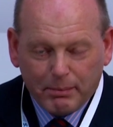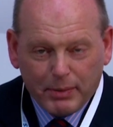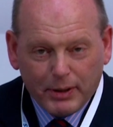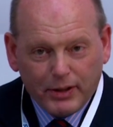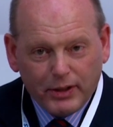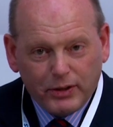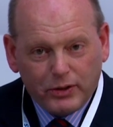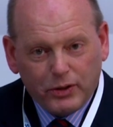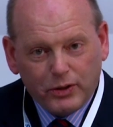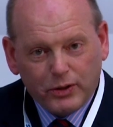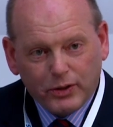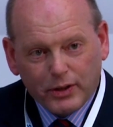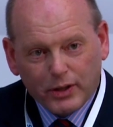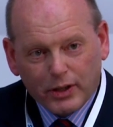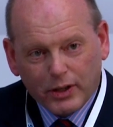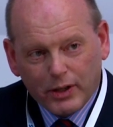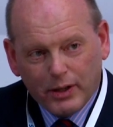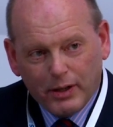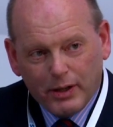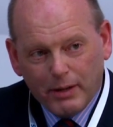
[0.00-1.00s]
but this is a
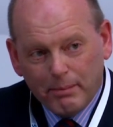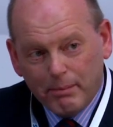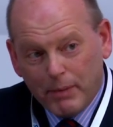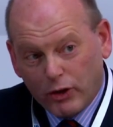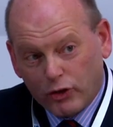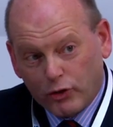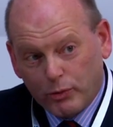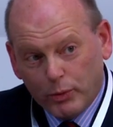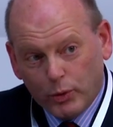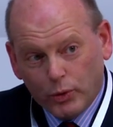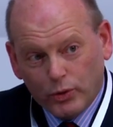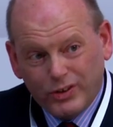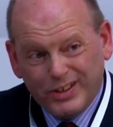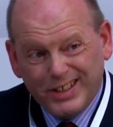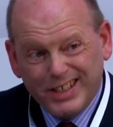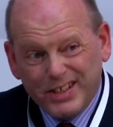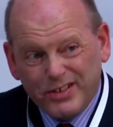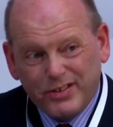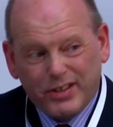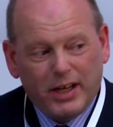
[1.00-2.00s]
much more
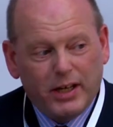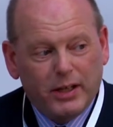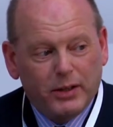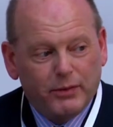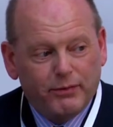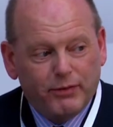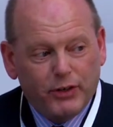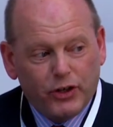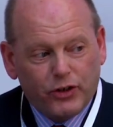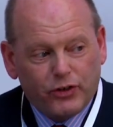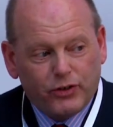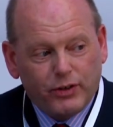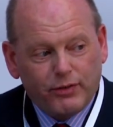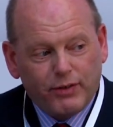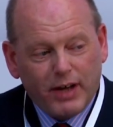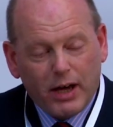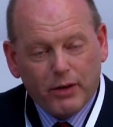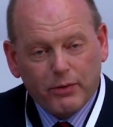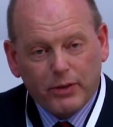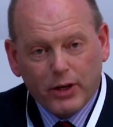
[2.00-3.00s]
detailed version of
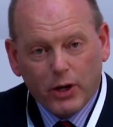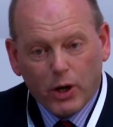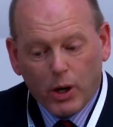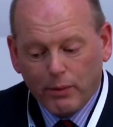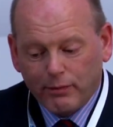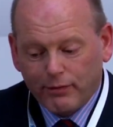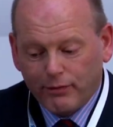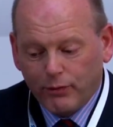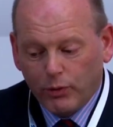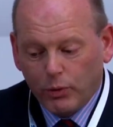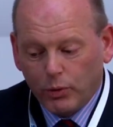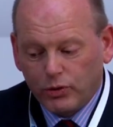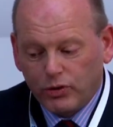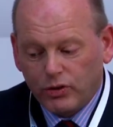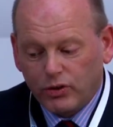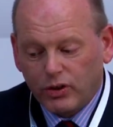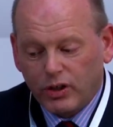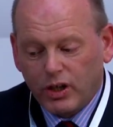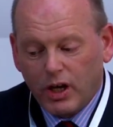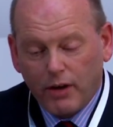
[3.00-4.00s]
how the Armed
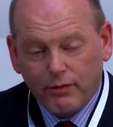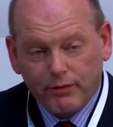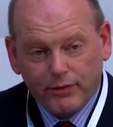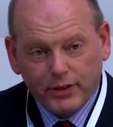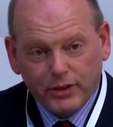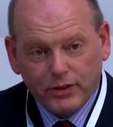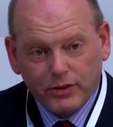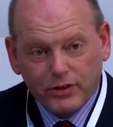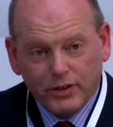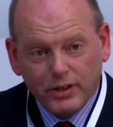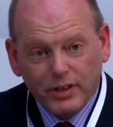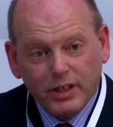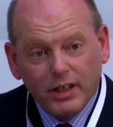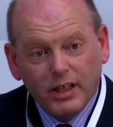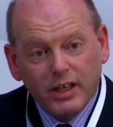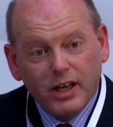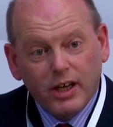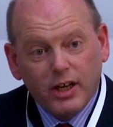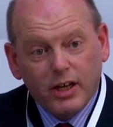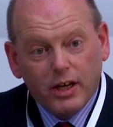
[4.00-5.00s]
Forces Covenant
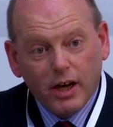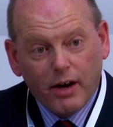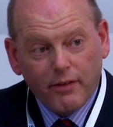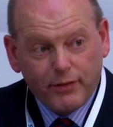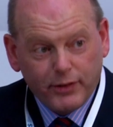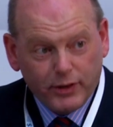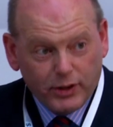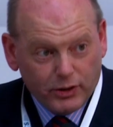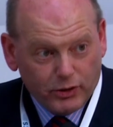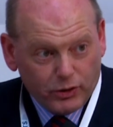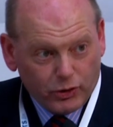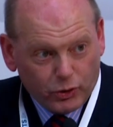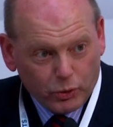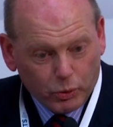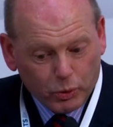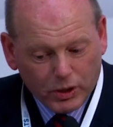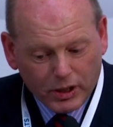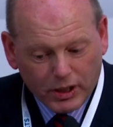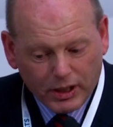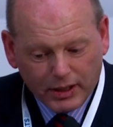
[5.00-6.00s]
governance
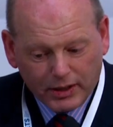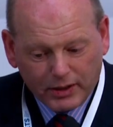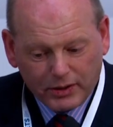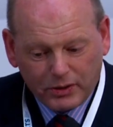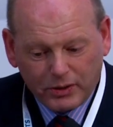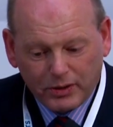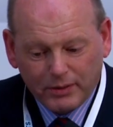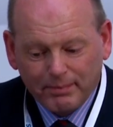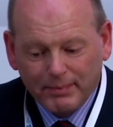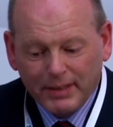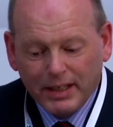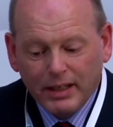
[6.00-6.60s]
works.